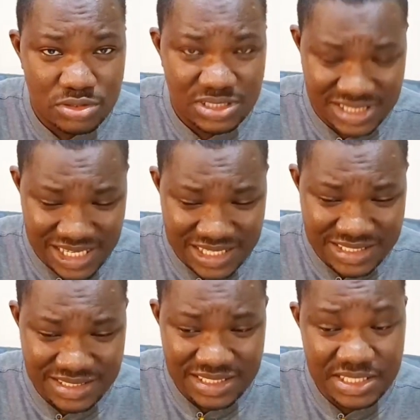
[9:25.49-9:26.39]

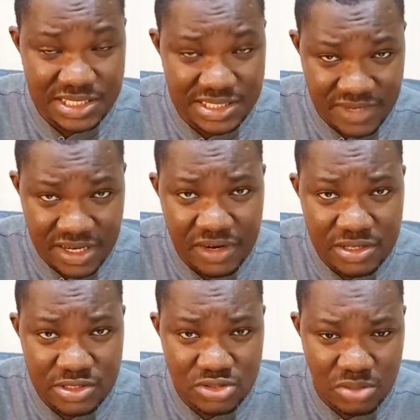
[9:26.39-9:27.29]
Yes, he is very, very
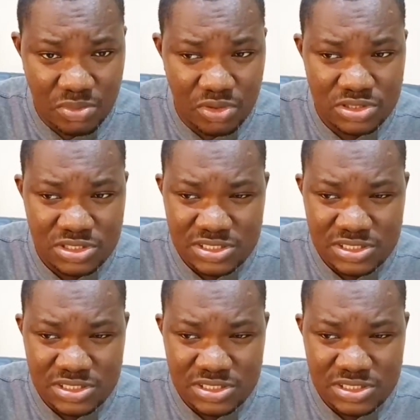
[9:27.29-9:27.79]
stubborn.